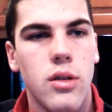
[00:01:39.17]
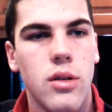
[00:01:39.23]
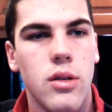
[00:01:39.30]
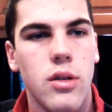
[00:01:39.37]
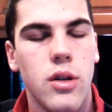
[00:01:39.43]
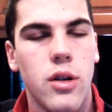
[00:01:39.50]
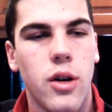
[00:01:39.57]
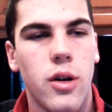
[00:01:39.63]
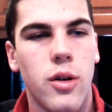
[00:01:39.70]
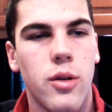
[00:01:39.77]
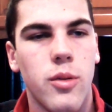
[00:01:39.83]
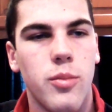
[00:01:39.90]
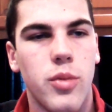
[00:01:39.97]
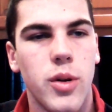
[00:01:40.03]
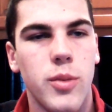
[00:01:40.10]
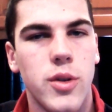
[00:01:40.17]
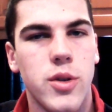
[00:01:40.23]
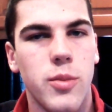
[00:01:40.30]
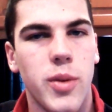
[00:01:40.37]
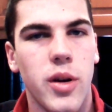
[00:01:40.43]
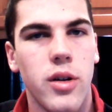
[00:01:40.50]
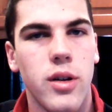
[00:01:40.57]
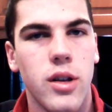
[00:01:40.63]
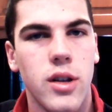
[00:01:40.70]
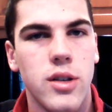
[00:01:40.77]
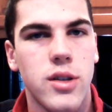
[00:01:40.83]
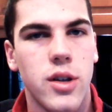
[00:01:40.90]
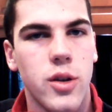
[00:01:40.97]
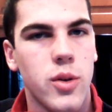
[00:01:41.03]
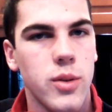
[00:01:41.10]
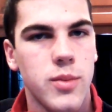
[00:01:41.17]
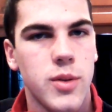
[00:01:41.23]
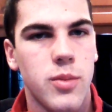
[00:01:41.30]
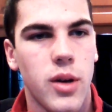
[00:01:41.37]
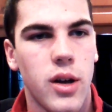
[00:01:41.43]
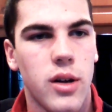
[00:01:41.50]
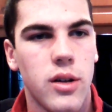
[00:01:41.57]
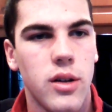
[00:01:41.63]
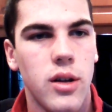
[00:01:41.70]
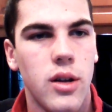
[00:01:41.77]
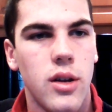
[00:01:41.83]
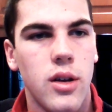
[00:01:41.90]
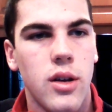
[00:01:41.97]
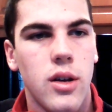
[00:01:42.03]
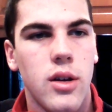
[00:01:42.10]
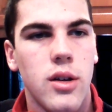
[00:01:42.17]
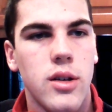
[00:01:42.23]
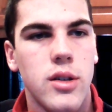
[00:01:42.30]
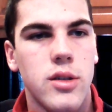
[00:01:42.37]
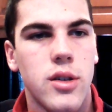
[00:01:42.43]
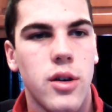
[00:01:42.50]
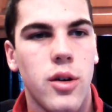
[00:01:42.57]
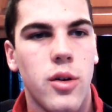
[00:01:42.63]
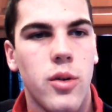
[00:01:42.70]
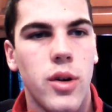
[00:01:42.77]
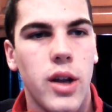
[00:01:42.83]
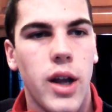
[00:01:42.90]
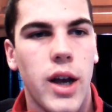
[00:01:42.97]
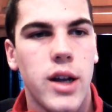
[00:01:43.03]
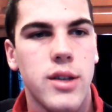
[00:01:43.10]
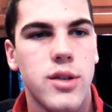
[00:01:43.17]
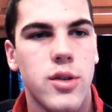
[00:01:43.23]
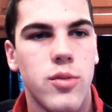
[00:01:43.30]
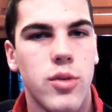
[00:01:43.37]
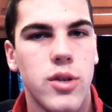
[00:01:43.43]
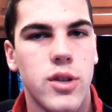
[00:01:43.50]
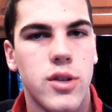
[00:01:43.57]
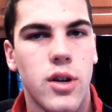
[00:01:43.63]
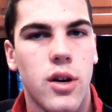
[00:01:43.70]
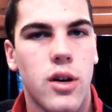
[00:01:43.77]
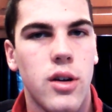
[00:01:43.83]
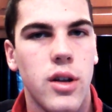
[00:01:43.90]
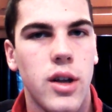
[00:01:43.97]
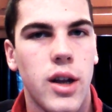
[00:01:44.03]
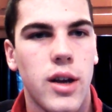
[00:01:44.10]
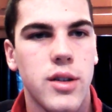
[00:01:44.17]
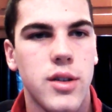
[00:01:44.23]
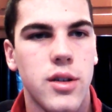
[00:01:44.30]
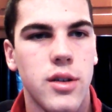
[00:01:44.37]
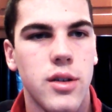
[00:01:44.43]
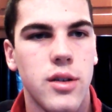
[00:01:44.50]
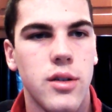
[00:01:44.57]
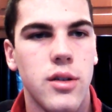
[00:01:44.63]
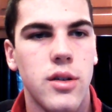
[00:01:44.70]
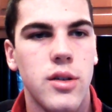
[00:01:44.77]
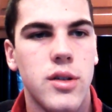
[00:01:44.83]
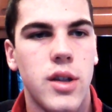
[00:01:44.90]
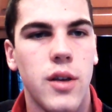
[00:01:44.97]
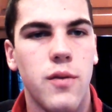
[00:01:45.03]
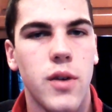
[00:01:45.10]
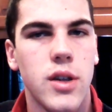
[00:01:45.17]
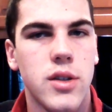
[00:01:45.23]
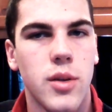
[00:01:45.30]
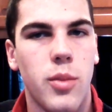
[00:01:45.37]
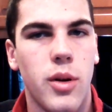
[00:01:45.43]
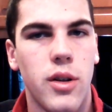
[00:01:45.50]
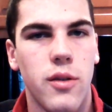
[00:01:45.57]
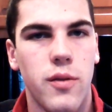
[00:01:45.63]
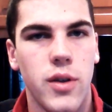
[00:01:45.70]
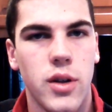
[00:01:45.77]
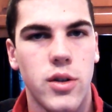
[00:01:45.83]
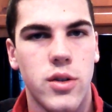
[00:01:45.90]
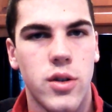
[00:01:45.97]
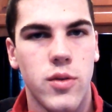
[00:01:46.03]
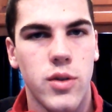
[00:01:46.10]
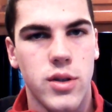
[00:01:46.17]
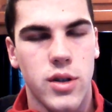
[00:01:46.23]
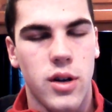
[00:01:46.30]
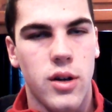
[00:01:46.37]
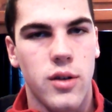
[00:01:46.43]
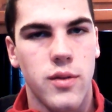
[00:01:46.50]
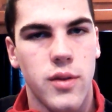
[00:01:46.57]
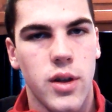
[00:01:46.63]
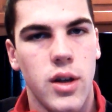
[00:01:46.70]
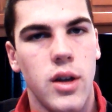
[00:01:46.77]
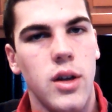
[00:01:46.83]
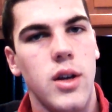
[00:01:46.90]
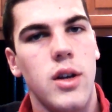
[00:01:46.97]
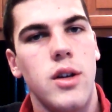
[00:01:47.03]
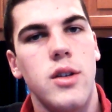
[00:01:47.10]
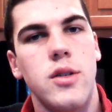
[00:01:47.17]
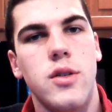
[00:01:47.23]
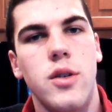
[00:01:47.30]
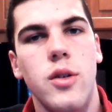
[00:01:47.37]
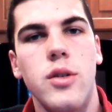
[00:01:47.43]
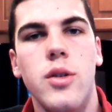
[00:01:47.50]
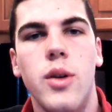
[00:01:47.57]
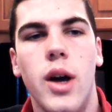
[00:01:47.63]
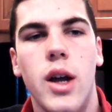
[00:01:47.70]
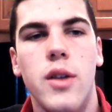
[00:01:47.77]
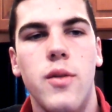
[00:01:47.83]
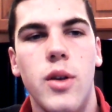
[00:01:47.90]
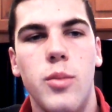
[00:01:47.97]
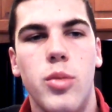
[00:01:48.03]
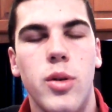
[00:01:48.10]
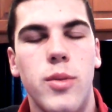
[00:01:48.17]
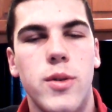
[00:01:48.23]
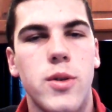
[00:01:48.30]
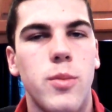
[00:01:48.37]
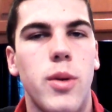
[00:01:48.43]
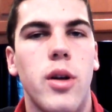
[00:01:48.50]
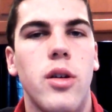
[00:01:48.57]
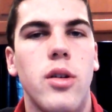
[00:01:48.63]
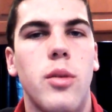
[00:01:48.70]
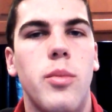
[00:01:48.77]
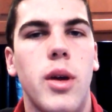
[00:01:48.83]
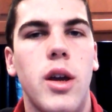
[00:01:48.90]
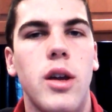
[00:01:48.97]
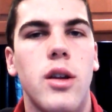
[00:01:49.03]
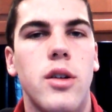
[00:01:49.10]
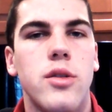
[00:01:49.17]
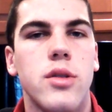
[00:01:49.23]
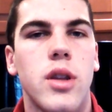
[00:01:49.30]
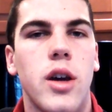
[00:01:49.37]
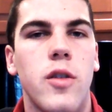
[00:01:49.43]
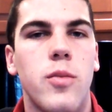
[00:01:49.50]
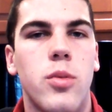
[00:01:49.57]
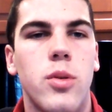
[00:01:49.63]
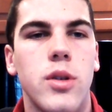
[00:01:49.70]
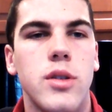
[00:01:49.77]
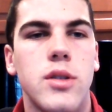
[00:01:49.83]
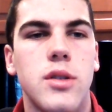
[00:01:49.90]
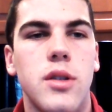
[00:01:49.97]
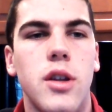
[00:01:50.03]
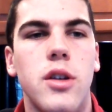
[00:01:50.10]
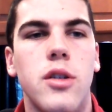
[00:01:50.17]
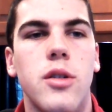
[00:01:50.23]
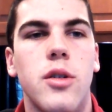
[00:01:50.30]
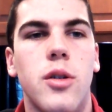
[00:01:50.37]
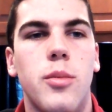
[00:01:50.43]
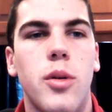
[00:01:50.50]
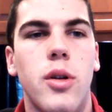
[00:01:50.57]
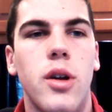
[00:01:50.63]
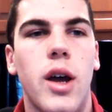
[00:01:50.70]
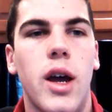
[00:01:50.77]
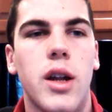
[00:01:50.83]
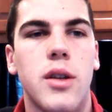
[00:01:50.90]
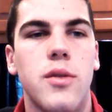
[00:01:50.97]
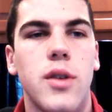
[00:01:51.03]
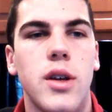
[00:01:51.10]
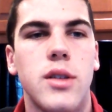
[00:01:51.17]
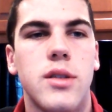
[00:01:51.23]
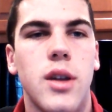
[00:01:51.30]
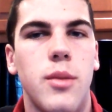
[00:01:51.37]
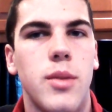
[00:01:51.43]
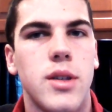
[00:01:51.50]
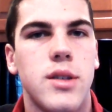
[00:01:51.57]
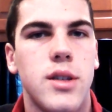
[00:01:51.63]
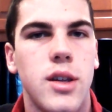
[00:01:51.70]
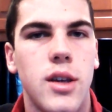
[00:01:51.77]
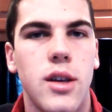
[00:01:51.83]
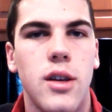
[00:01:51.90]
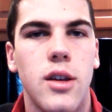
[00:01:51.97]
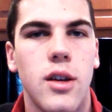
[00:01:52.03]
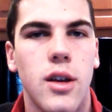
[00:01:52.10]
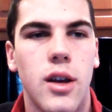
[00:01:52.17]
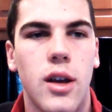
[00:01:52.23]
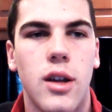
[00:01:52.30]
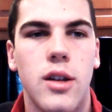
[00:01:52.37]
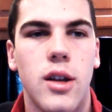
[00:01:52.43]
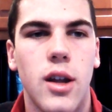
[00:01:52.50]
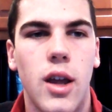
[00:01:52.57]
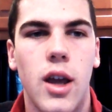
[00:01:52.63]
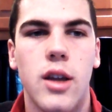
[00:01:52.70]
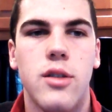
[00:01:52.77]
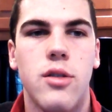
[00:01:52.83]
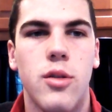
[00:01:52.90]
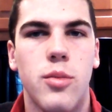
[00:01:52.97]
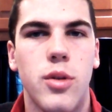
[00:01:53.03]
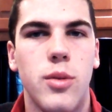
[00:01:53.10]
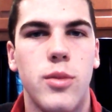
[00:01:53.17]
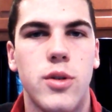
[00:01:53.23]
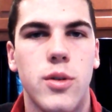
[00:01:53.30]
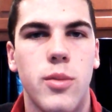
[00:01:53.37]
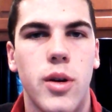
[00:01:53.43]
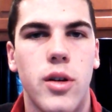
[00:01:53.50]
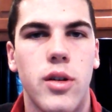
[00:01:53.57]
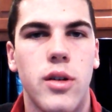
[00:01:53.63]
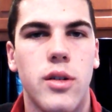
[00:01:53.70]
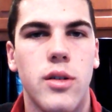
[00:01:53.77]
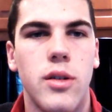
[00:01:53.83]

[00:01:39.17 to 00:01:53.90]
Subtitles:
Premature Burial is an equip spell, so it has to stay face up on the field to resolve. So you activate Premature Burial, pay 800 life points, then your opponent activates MST and negates your Premature Burial.